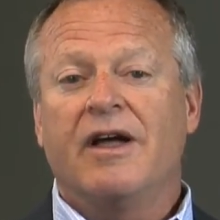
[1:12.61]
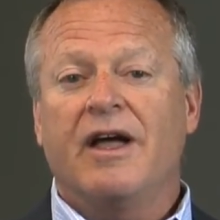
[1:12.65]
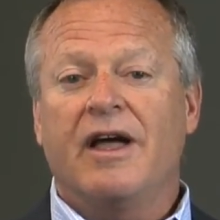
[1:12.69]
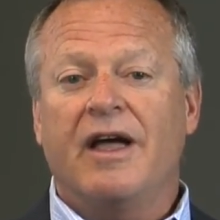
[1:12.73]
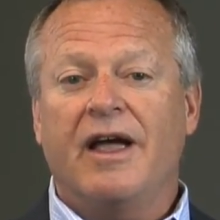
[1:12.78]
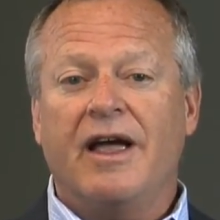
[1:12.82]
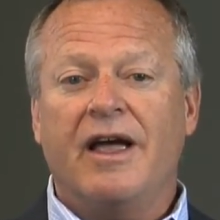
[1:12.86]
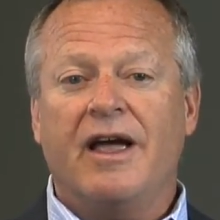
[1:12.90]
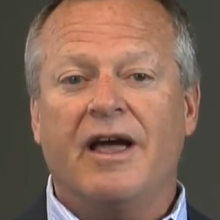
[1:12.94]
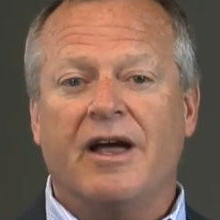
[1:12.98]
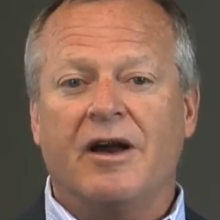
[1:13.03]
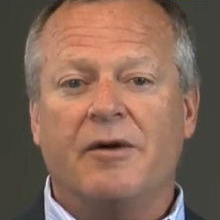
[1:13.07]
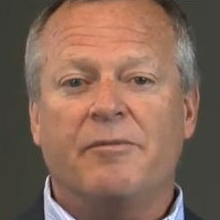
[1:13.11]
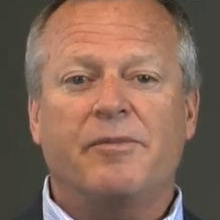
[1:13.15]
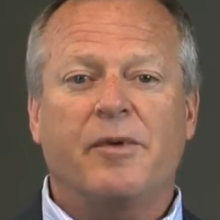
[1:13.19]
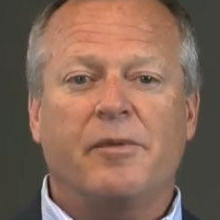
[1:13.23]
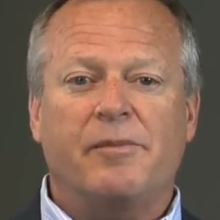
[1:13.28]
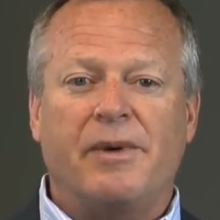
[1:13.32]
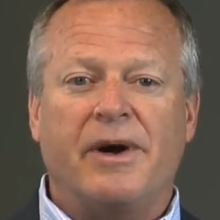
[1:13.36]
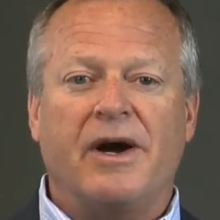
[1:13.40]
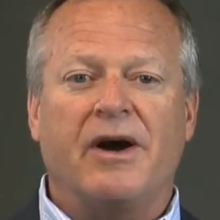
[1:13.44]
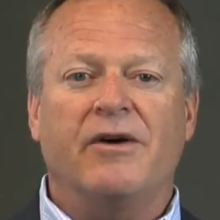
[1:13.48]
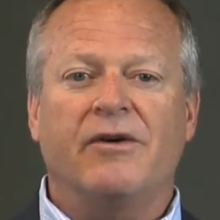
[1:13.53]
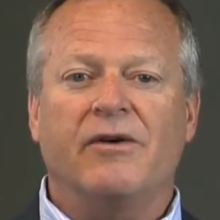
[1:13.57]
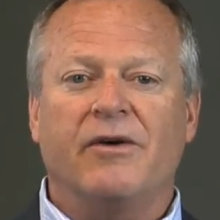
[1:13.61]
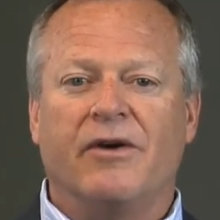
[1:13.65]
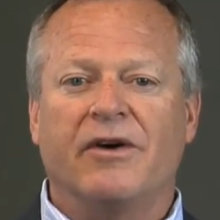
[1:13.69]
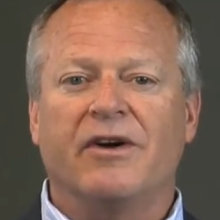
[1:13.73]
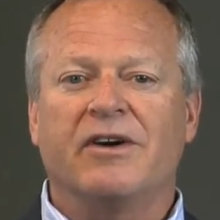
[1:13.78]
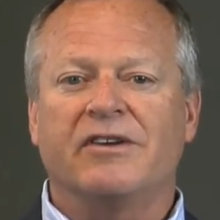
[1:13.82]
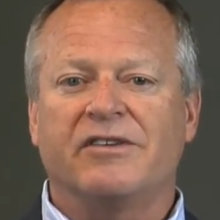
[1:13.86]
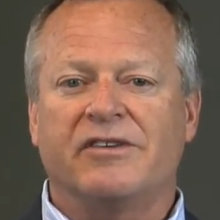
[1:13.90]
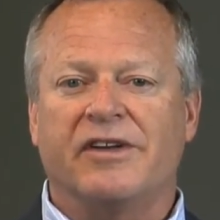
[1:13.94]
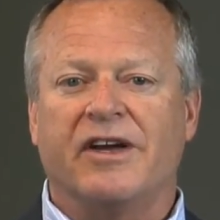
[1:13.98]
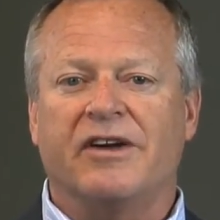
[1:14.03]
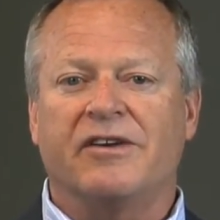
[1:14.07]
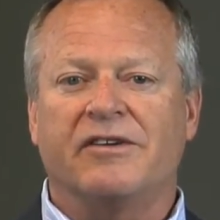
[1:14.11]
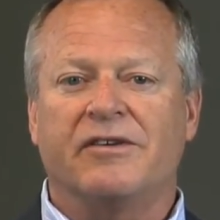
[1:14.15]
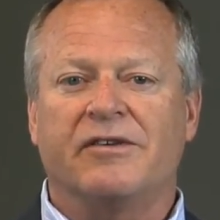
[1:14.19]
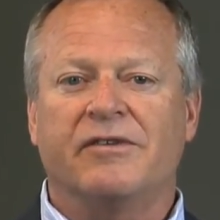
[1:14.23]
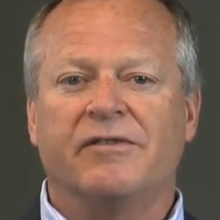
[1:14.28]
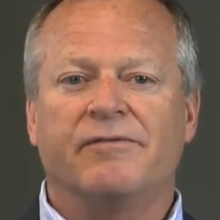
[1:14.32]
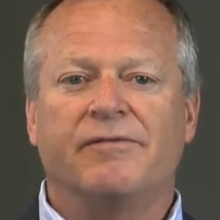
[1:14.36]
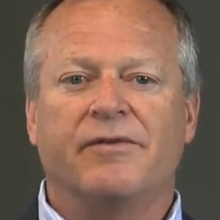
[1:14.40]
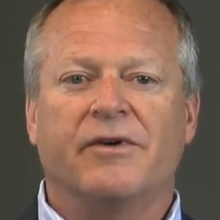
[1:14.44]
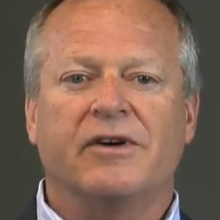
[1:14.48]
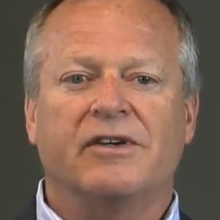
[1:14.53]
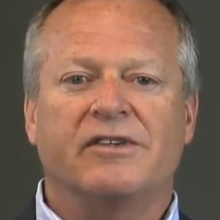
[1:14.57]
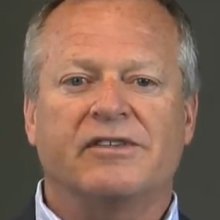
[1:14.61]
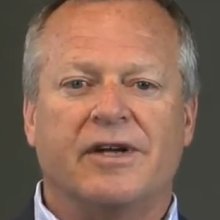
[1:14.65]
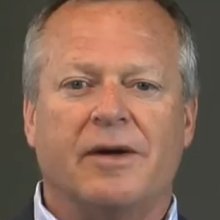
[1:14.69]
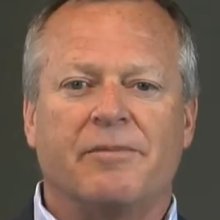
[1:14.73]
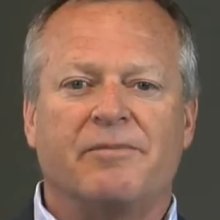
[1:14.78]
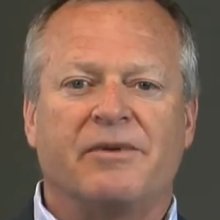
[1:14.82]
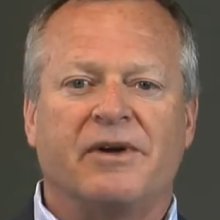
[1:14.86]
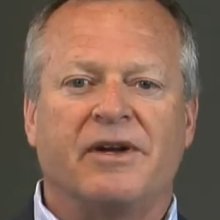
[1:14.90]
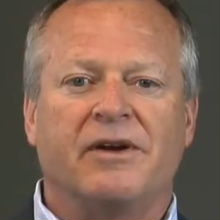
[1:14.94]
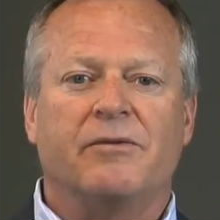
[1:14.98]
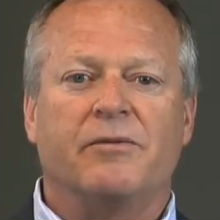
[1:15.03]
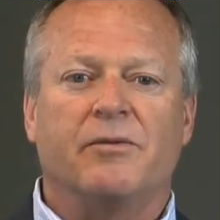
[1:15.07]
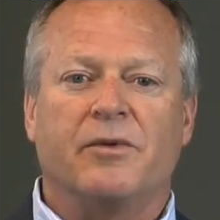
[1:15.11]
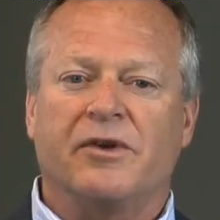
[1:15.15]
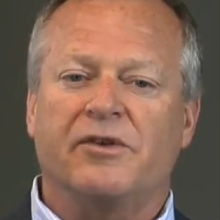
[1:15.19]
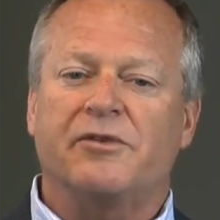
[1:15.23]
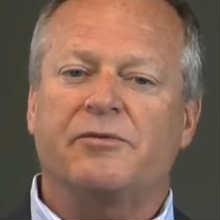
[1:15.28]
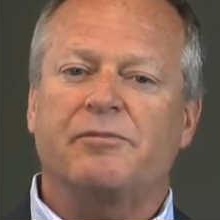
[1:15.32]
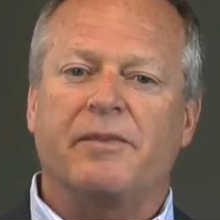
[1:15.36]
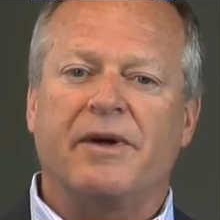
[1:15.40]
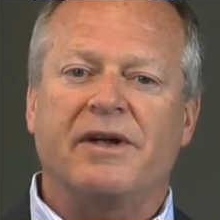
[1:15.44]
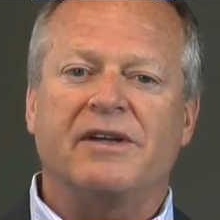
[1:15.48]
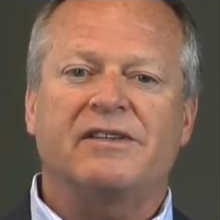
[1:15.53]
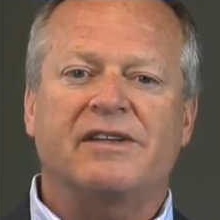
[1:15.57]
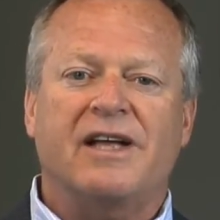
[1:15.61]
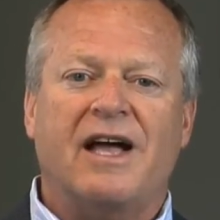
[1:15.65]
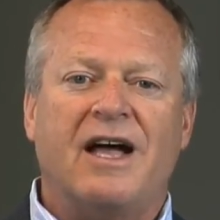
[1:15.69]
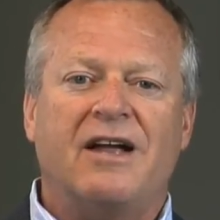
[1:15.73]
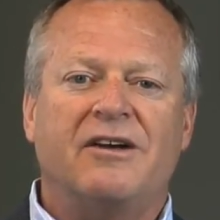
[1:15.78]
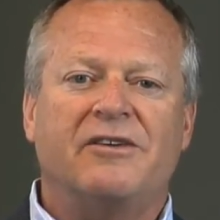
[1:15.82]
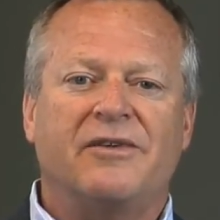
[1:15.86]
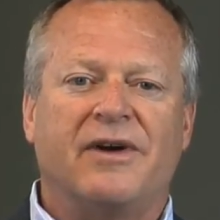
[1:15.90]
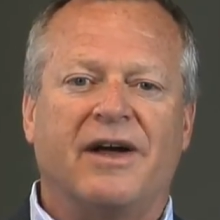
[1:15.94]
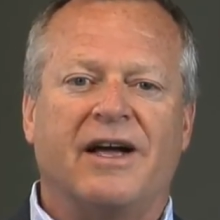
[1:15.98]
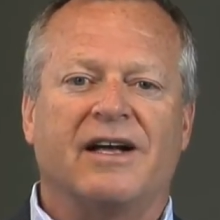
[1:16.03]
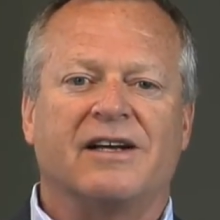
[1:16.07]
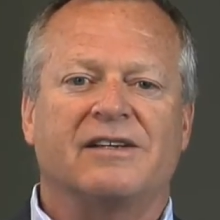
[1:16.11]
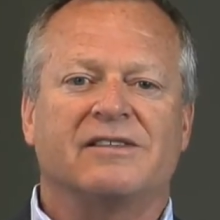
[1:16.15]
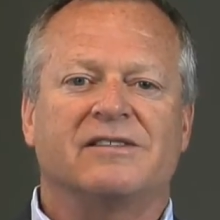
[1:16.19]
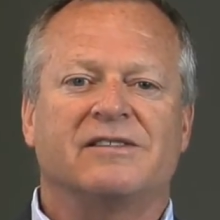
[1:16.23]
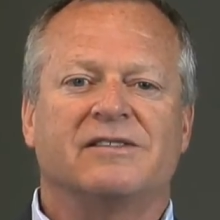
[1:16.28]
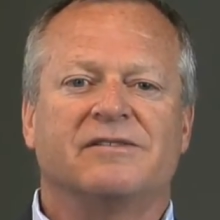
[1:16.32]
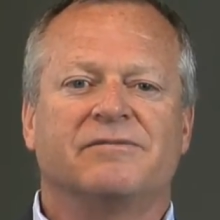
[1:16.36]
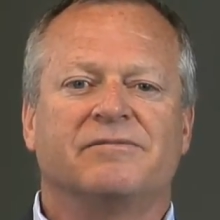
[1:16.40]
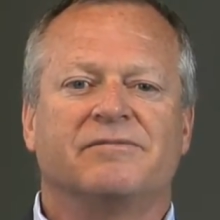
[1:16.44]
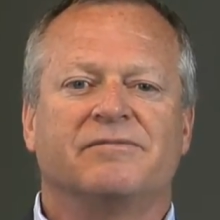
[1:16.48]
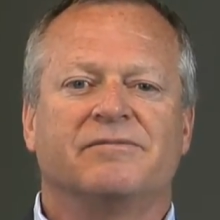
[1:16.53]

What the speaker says: and prepare an organization for accepting risk-based contracts.